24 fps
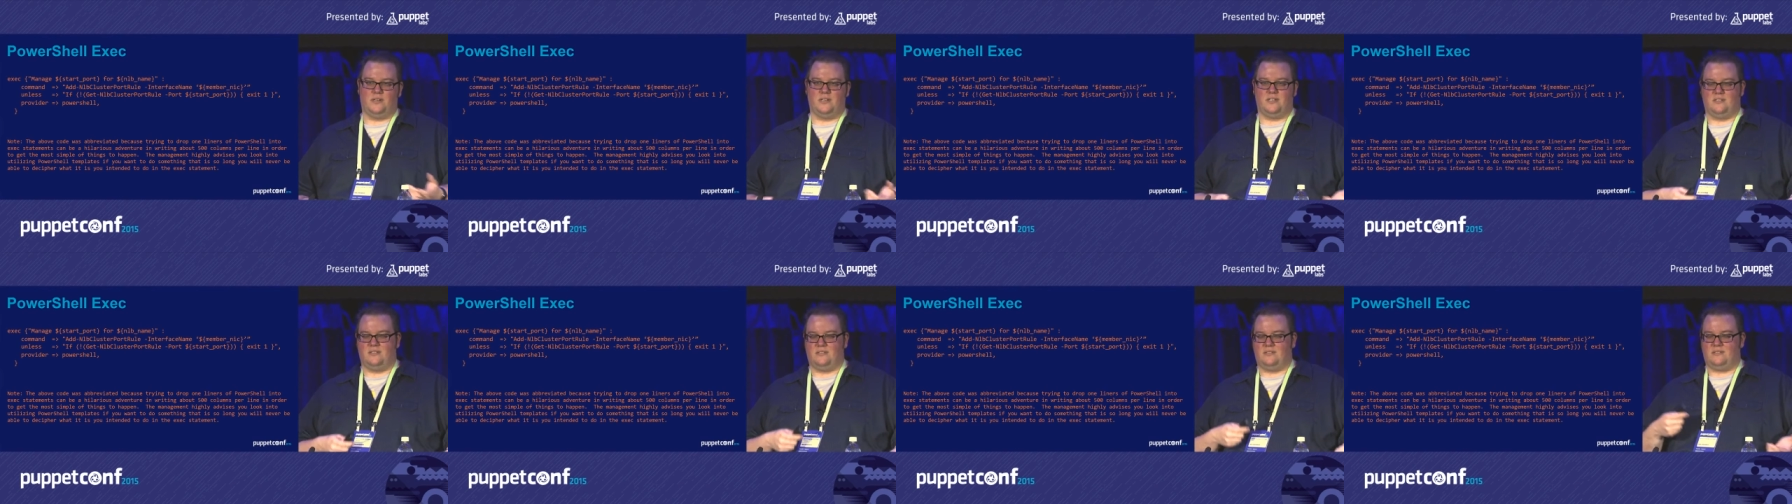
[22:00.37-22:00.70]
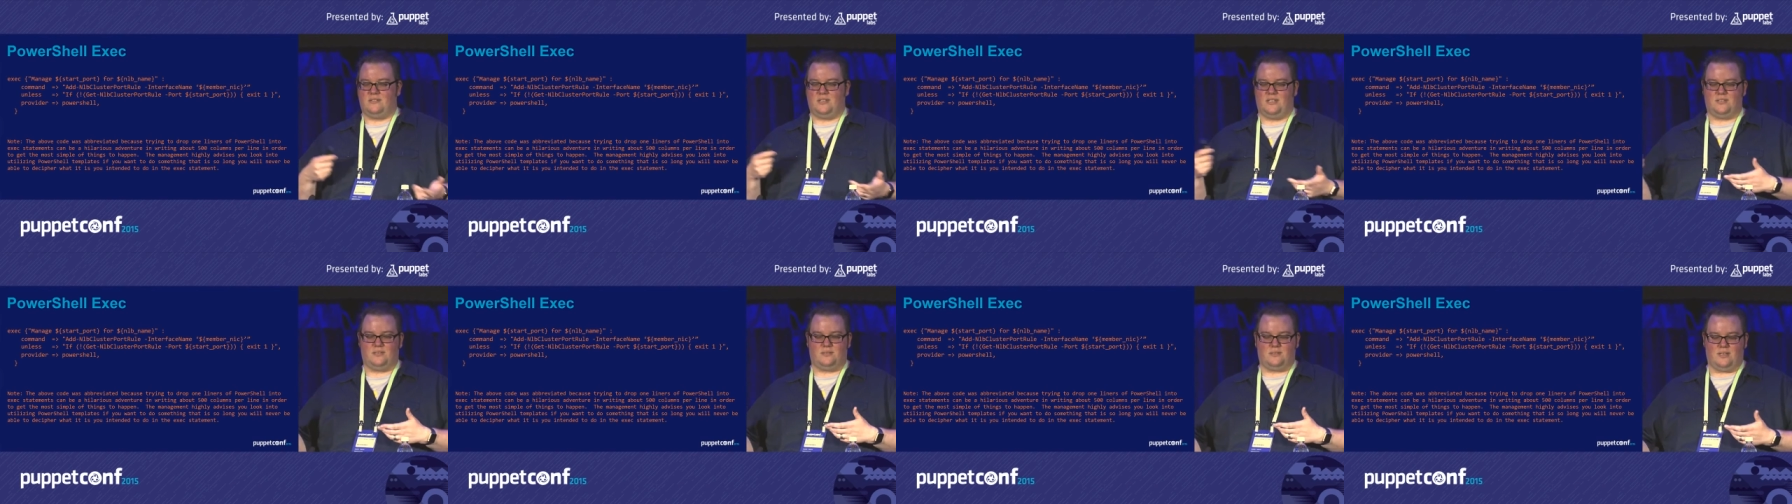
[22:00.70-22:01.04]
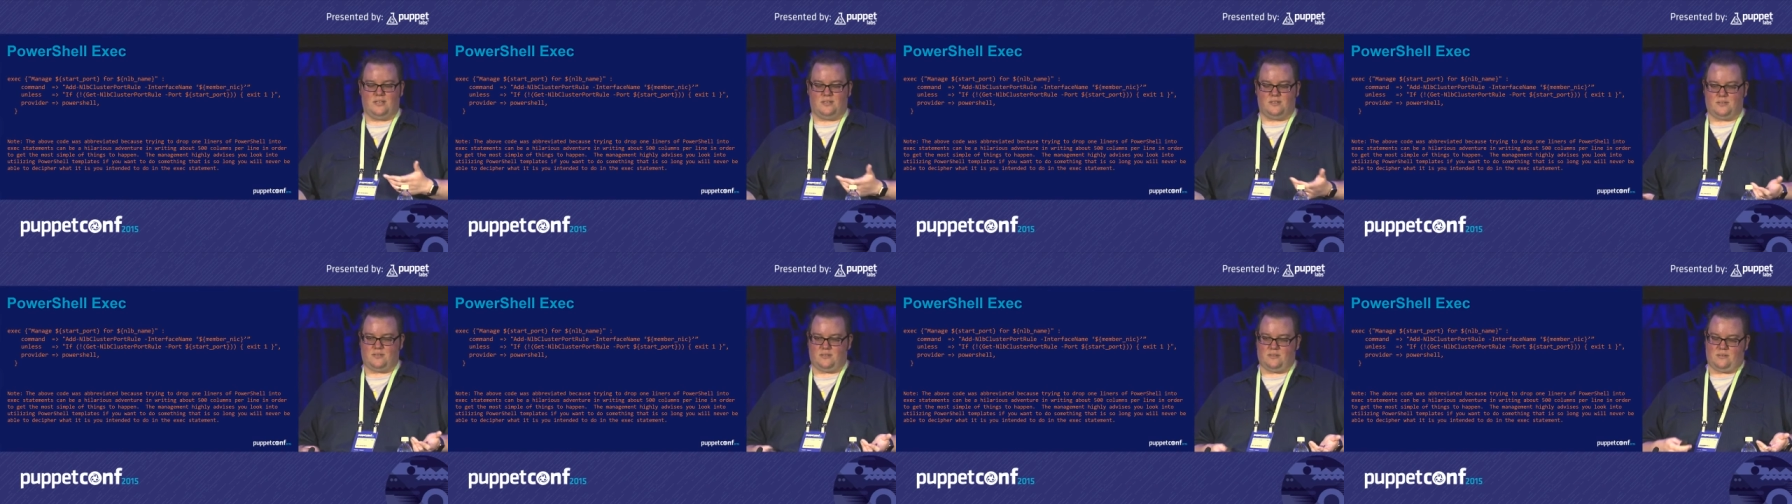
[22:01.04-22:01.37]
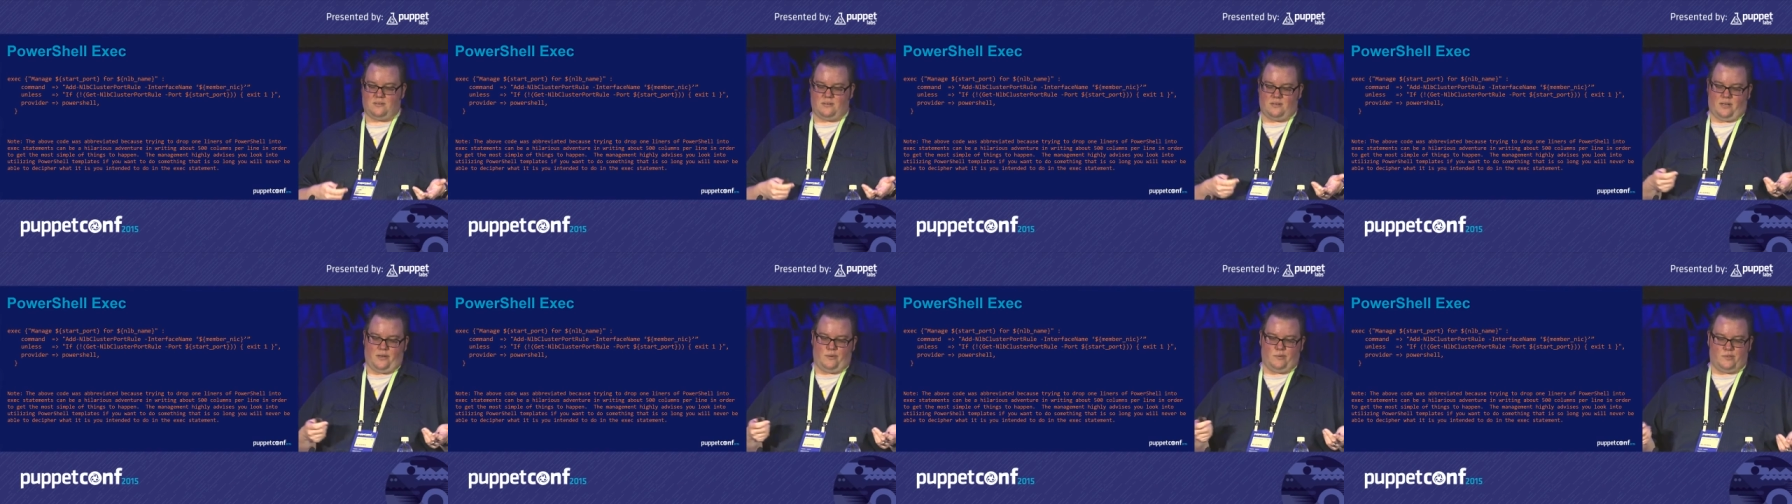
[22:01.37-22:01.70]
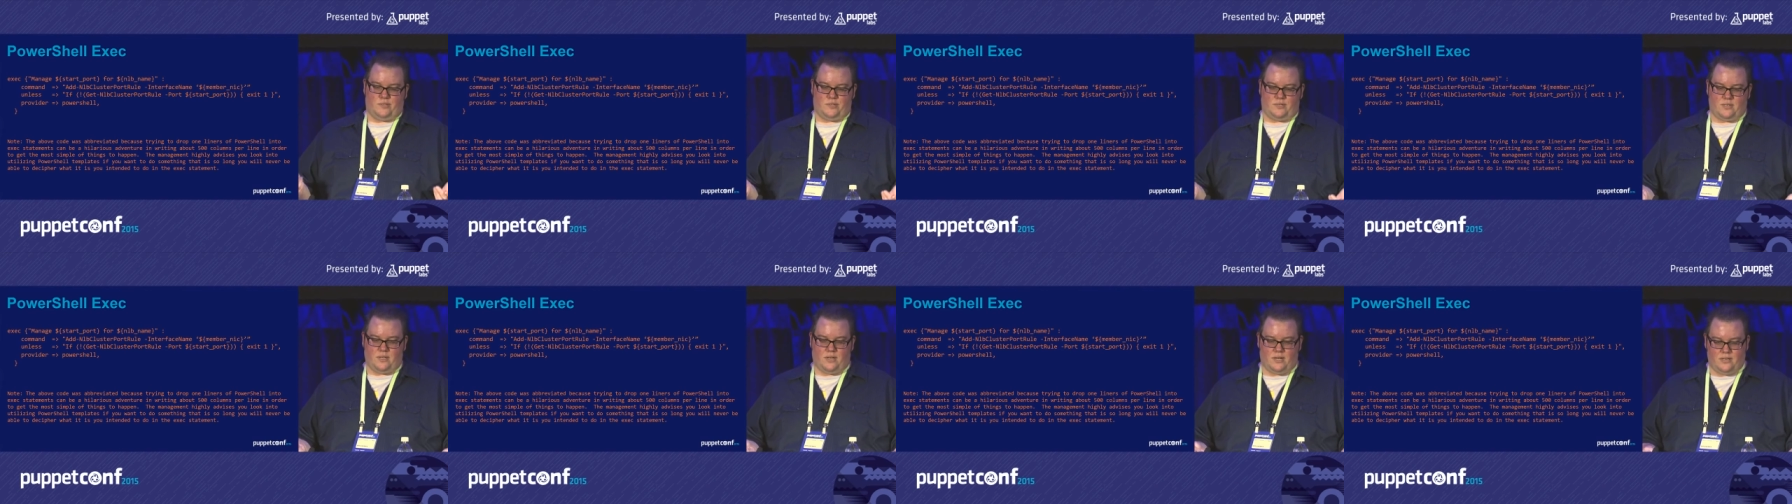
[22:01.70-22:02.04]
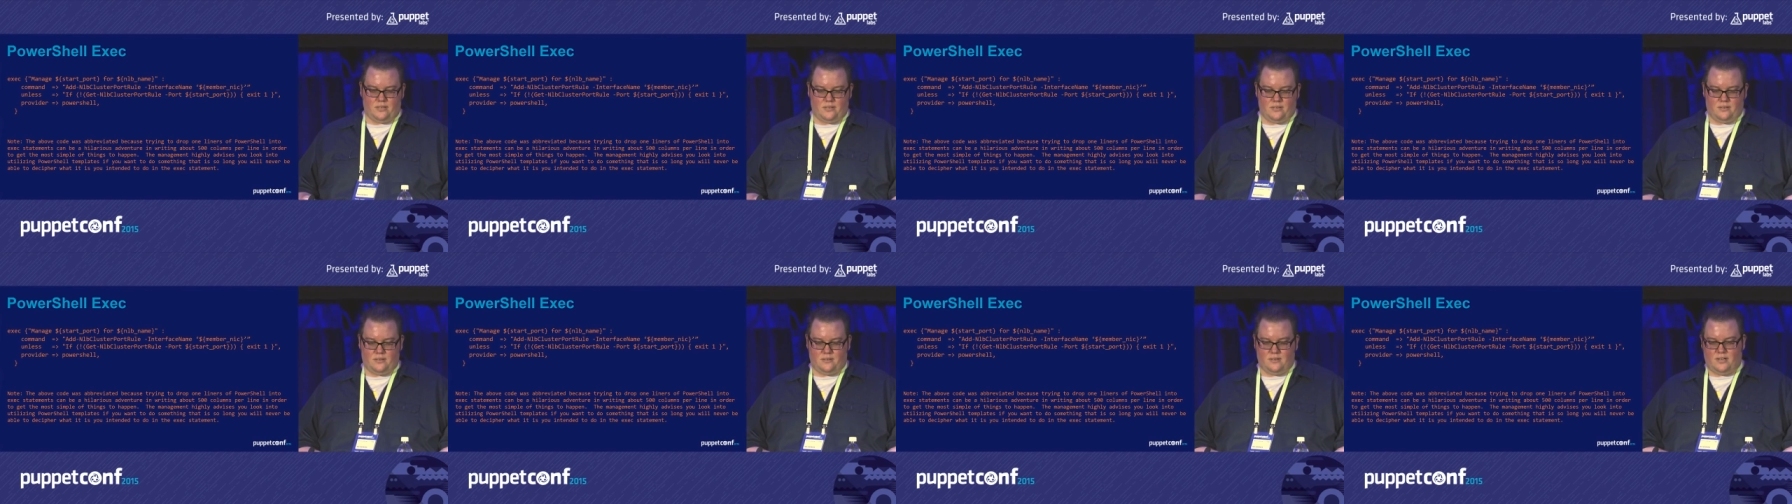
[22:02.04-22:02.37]
And as, as I was
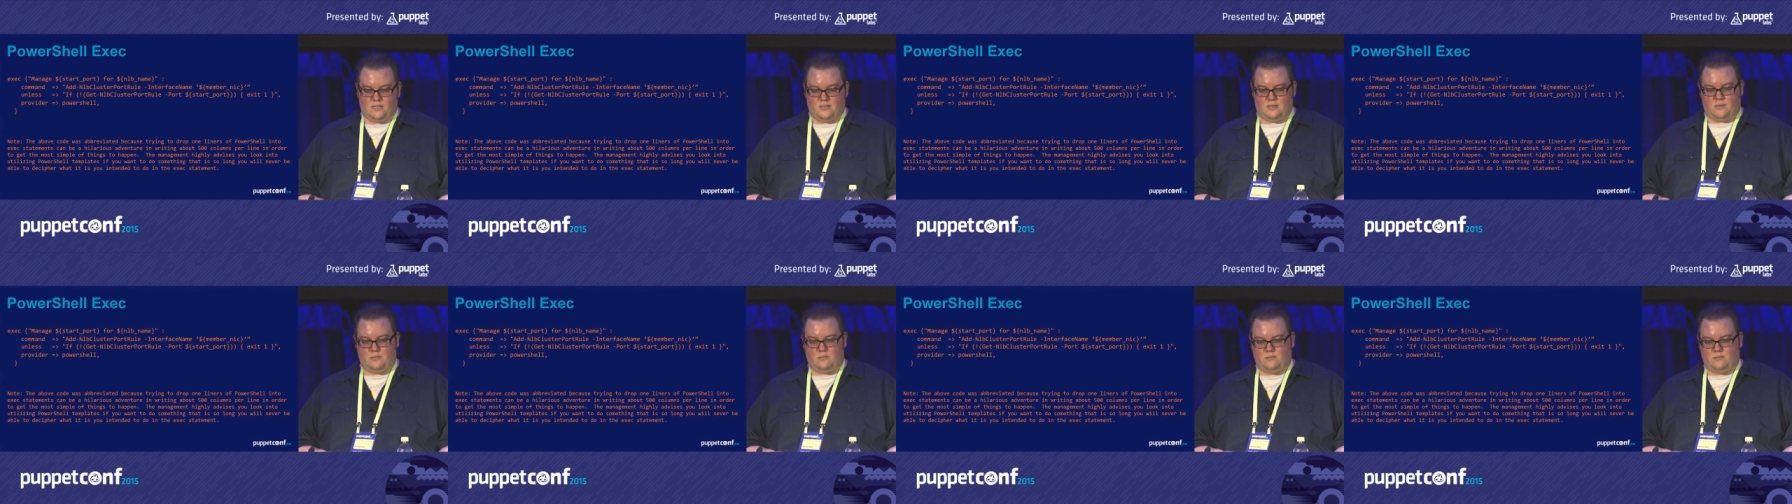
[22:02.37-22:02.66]
taught, you're not